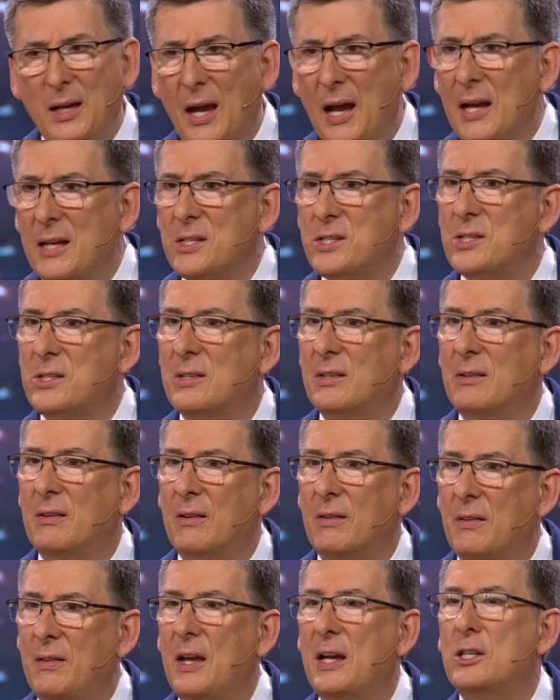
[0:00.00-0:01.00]
Yes,
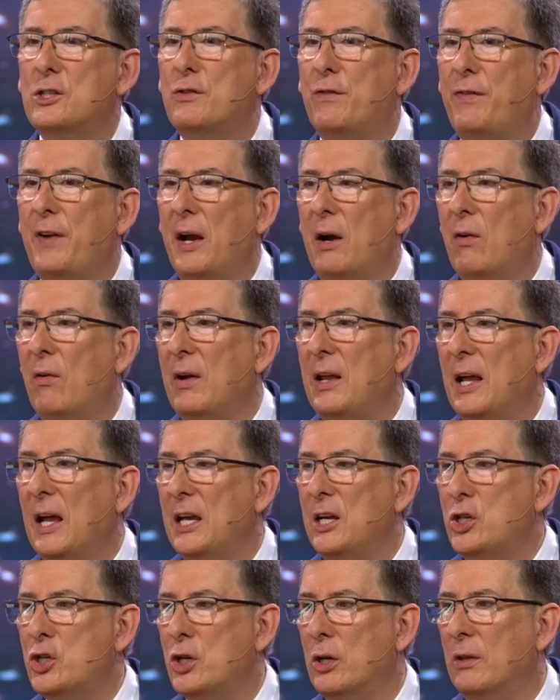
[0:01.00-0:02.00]
there's
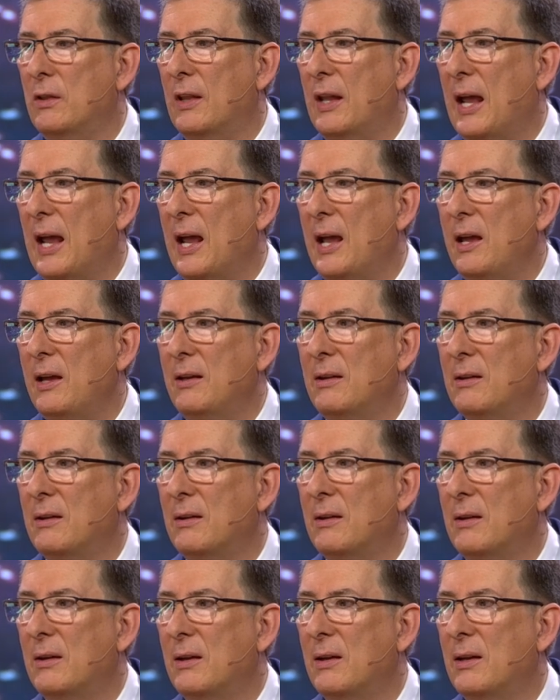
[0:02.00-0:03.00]
variation there,
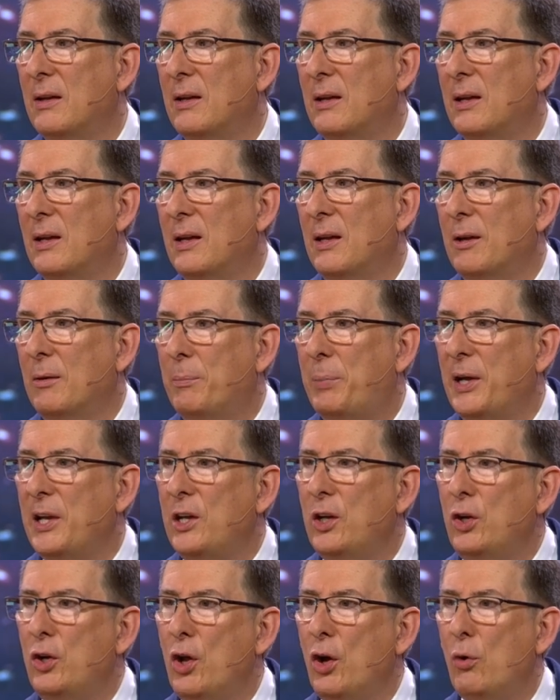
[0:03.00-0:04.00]
but
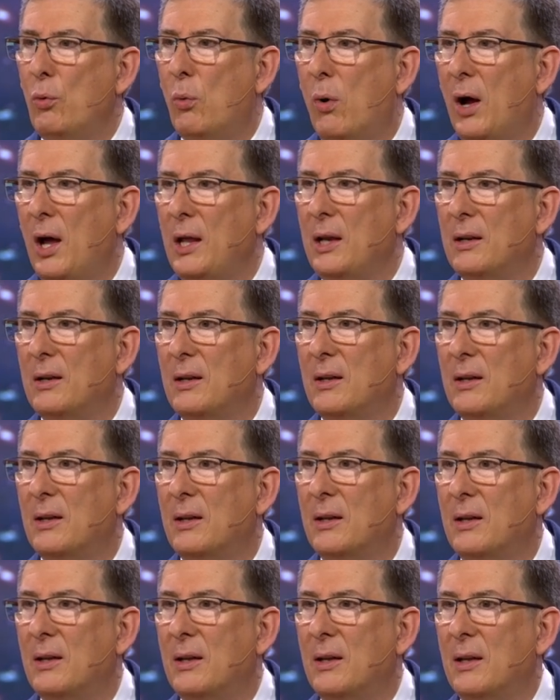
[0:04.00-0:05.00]
you know what?
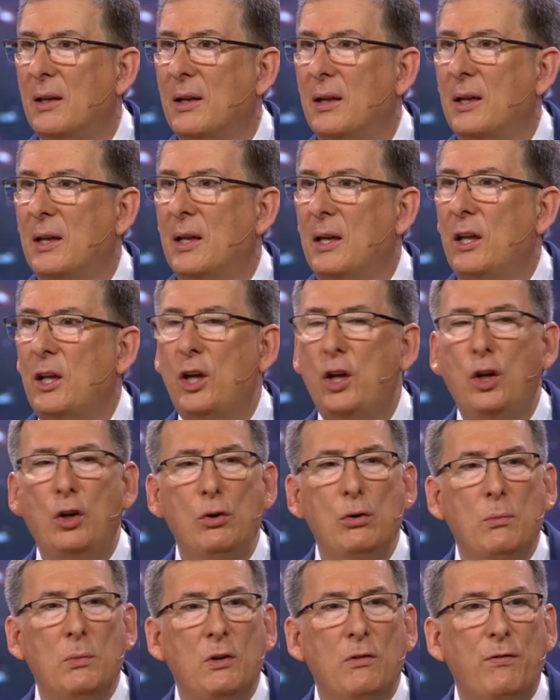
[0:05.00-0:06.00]

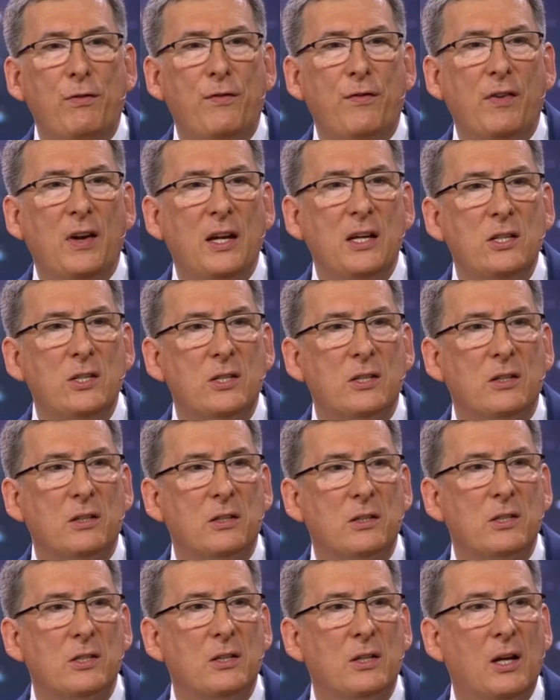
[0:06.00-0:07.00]
Human
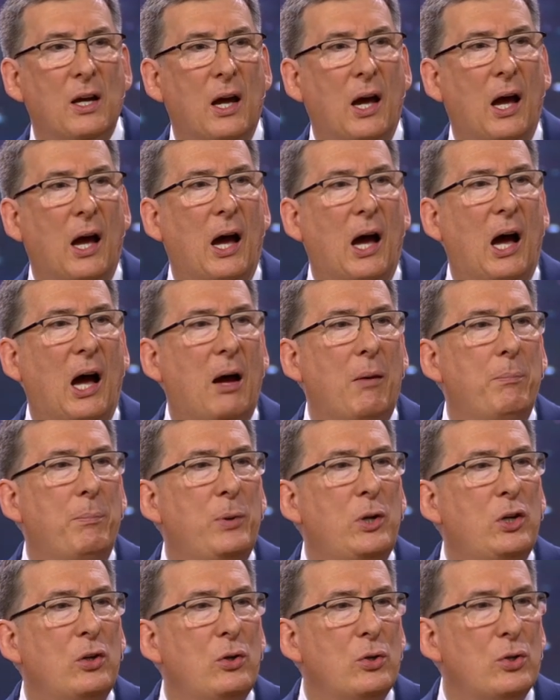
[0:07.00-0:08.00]
faces are
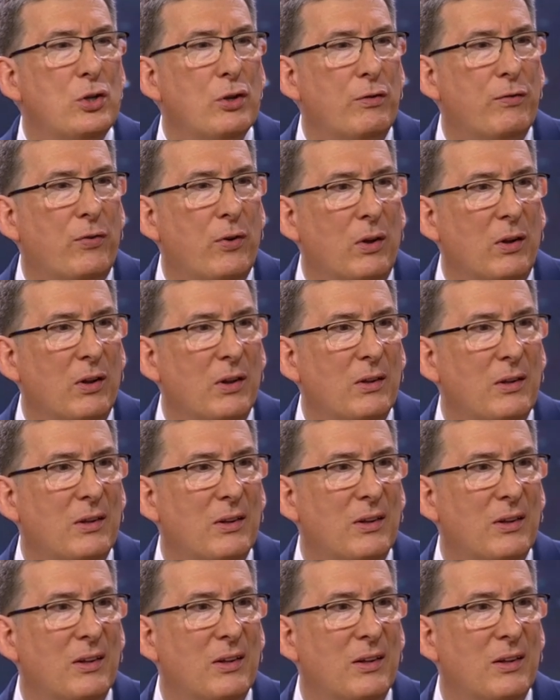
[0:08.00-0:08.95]
beautiful